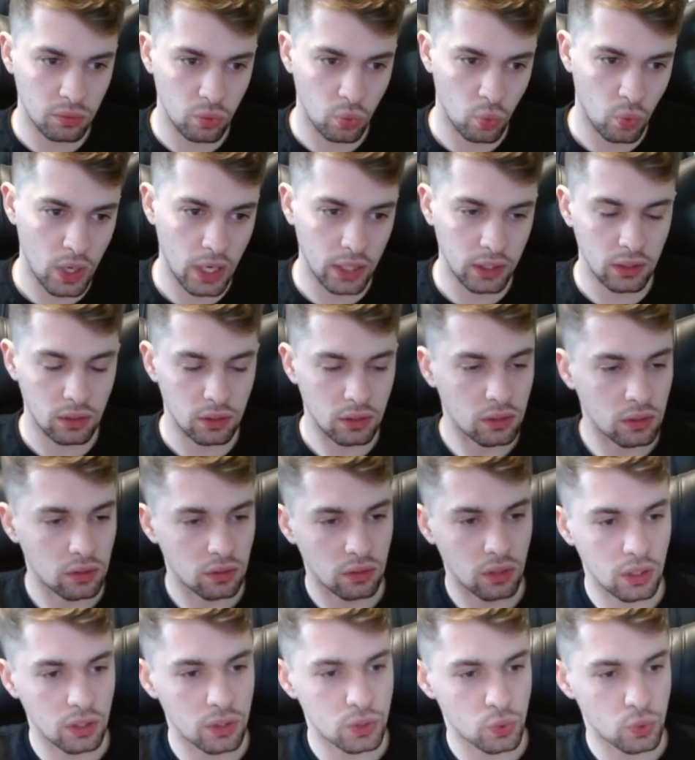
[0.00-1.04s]
white
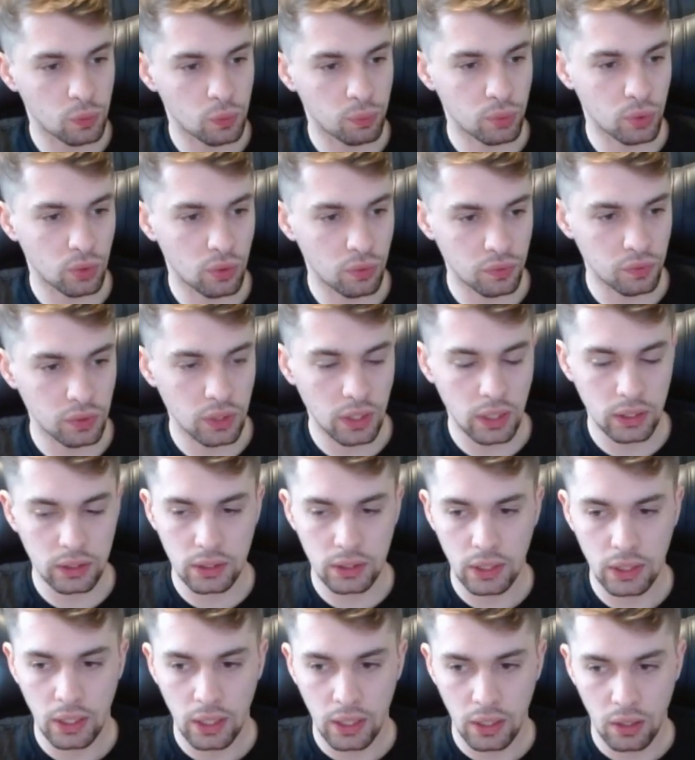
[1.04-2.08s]
needs to prove that,
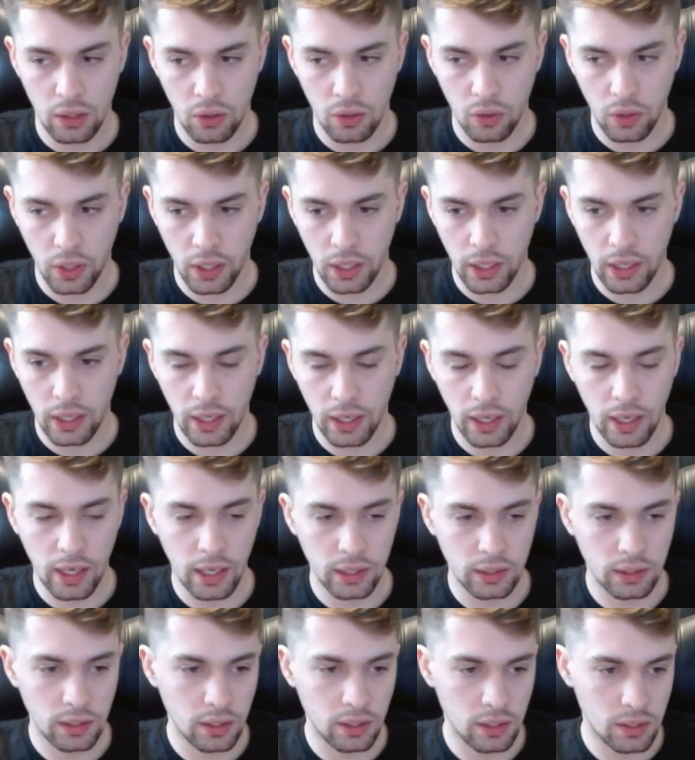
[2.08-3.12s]
okay, I
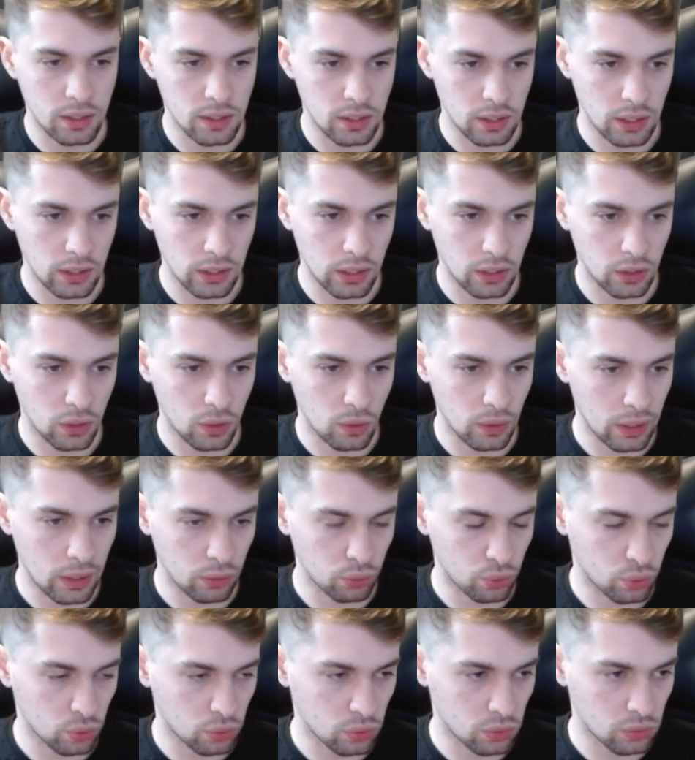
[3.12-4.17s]
got this and I know how
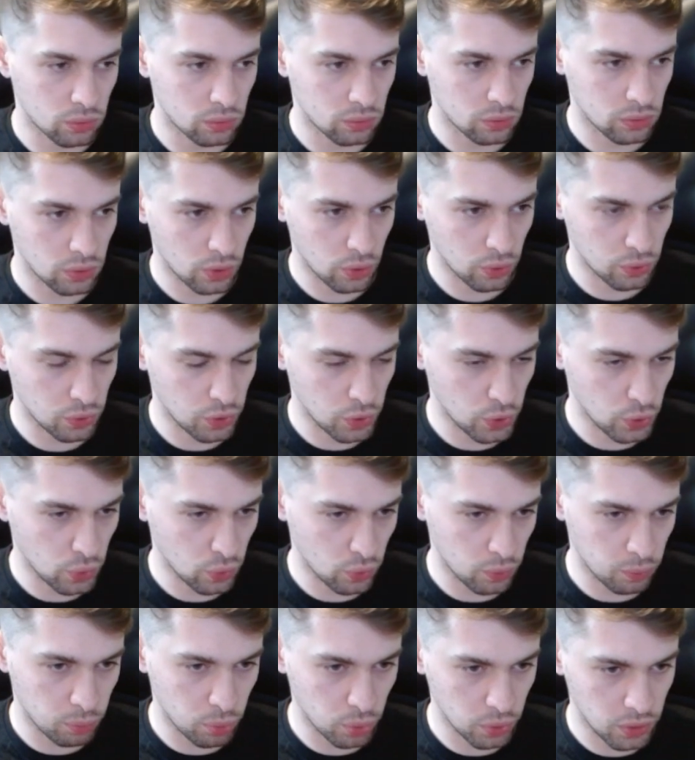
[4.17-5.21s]
to
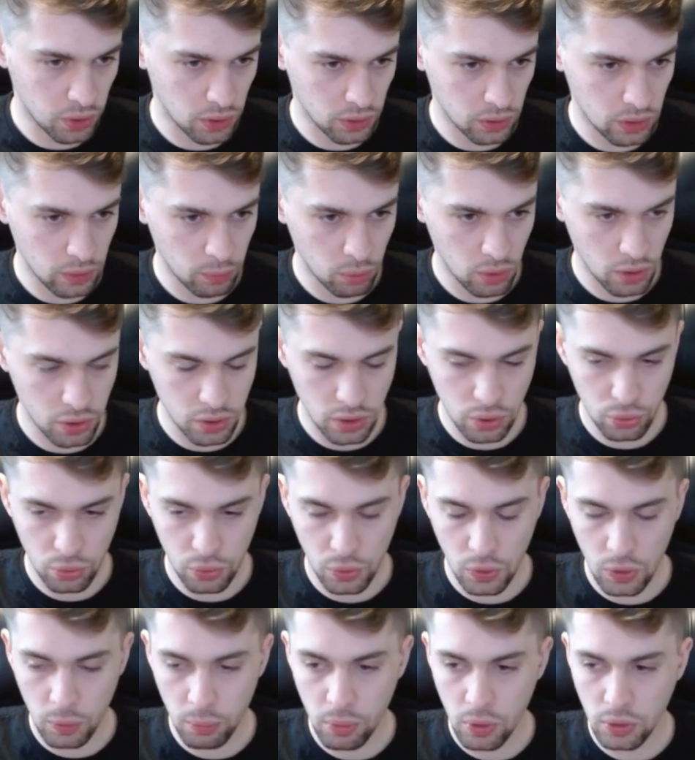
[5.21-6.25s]
continue putting the pressure to
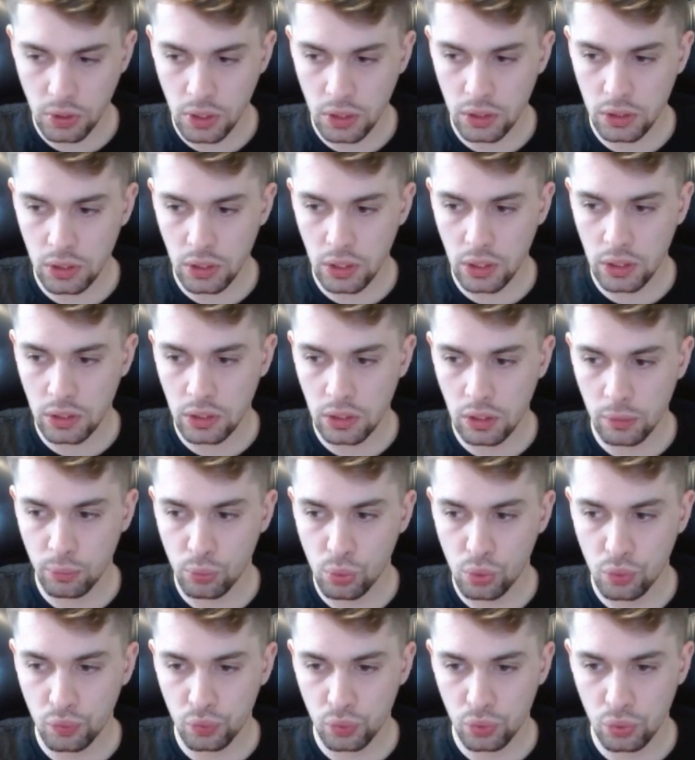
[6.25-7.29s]
the opponent. And the
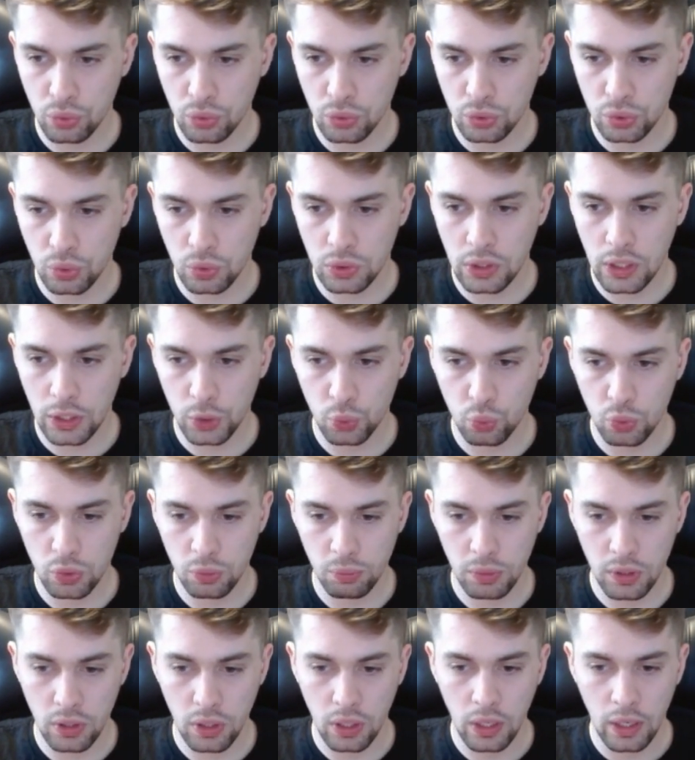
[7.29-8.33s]
move to do that would
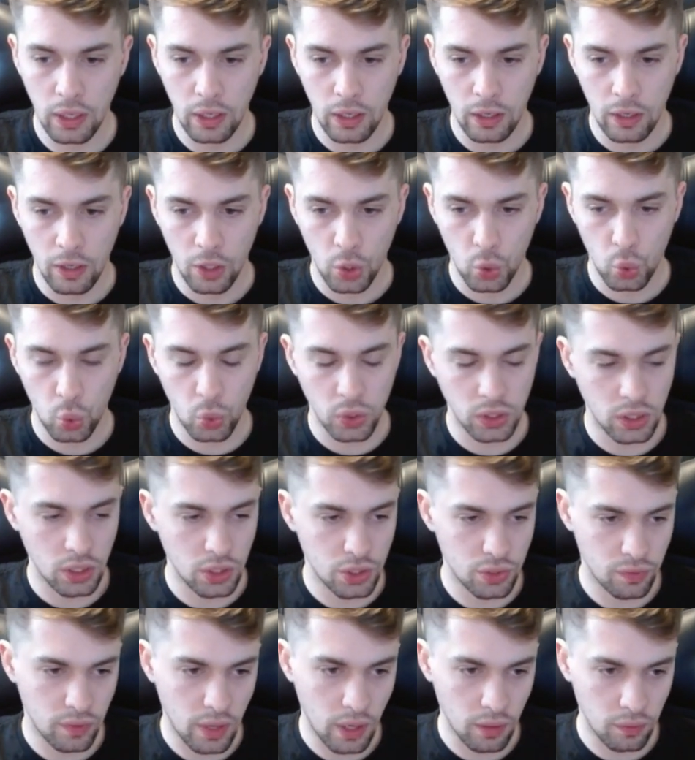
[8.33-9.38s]
be queen
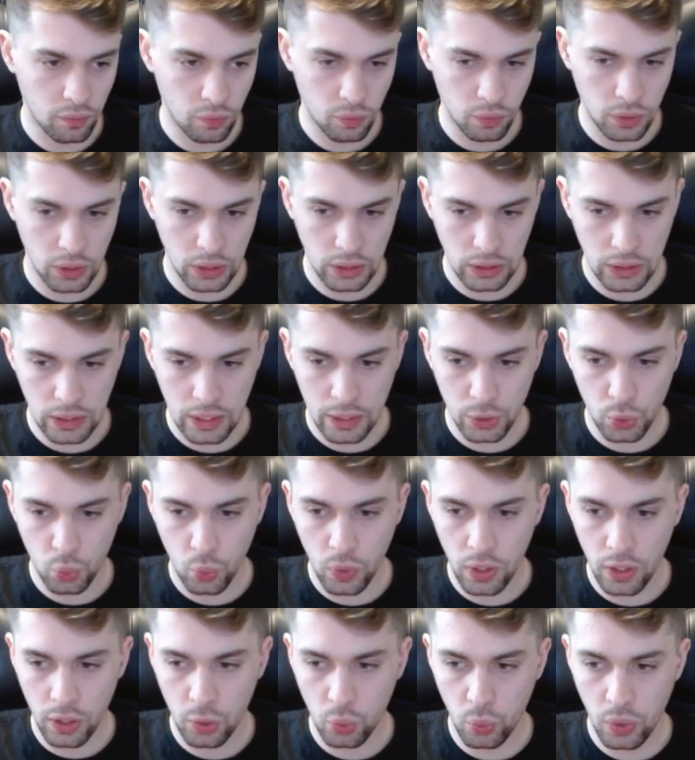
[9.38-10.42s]
h5. In that
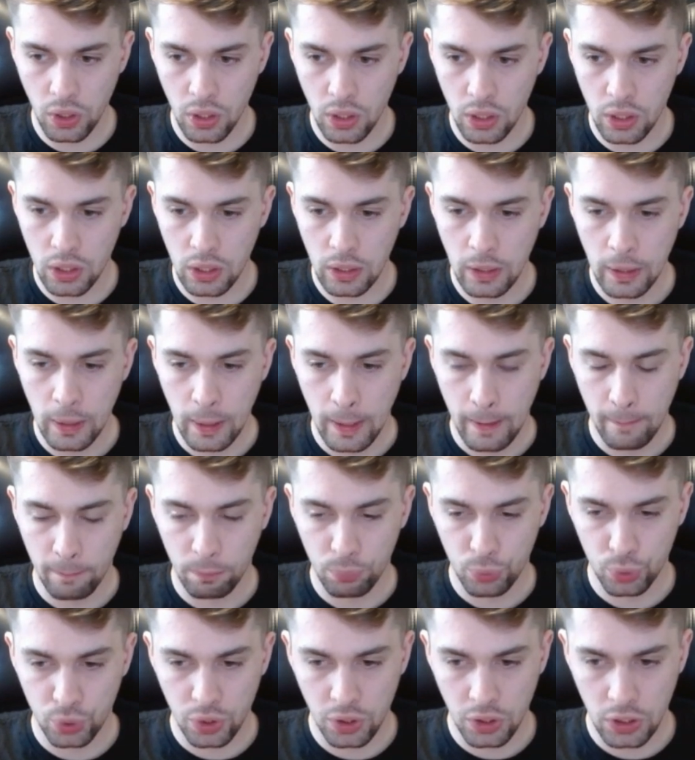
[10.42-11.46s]
way, we are
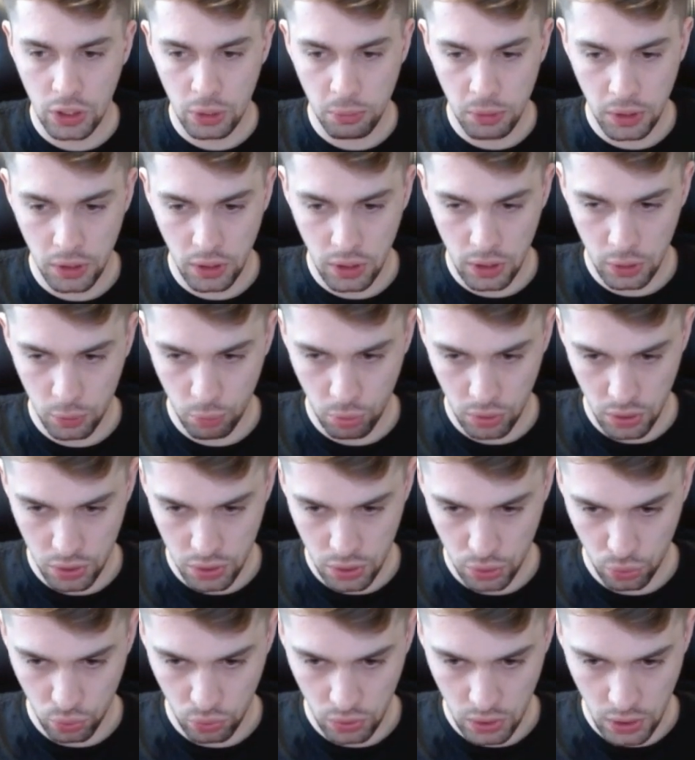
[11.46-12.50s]
putting immediate
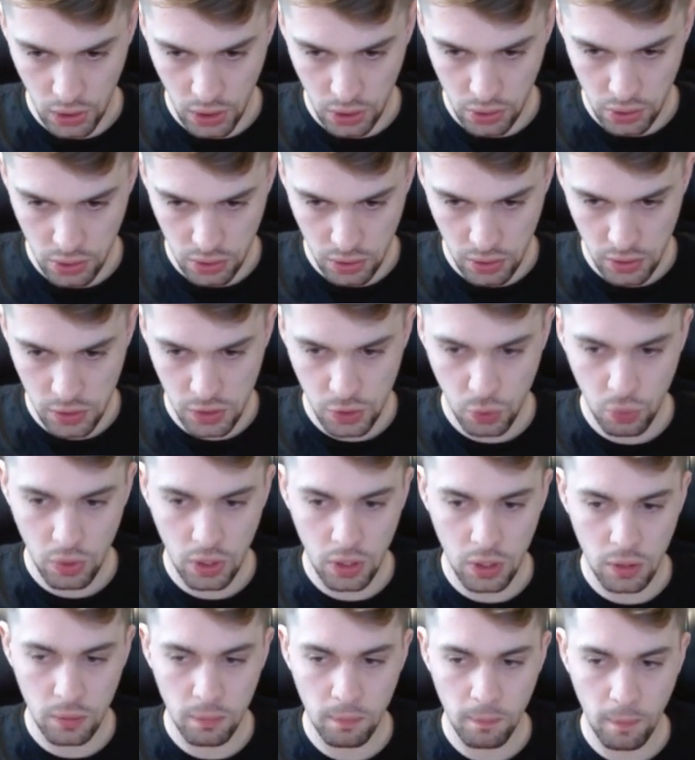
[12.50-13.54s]
pressure to the h6
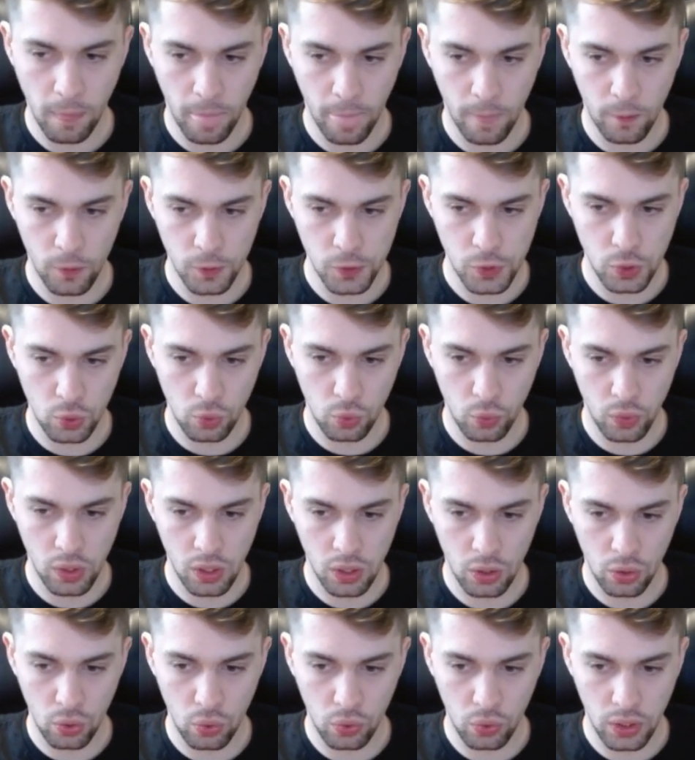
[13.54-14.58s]
square. Also, we
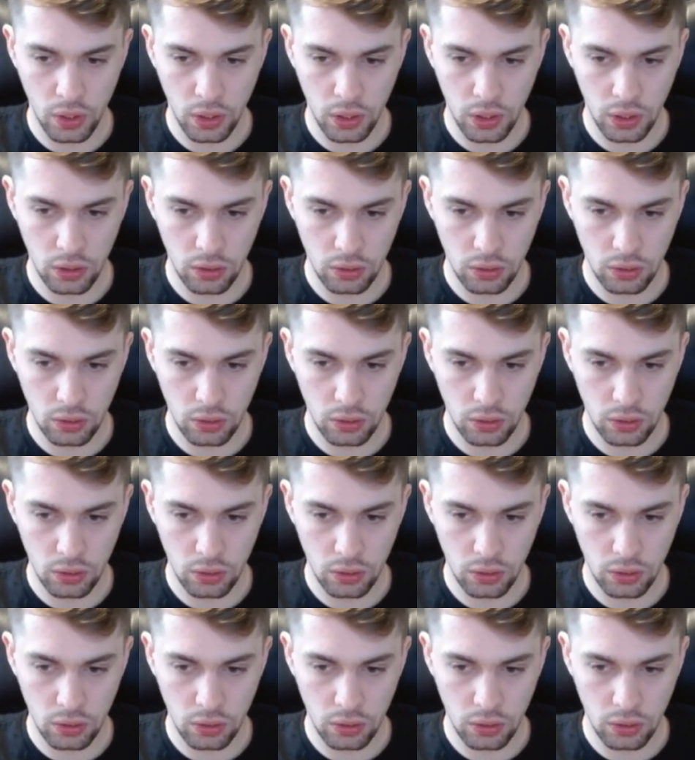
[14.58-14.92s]
are looking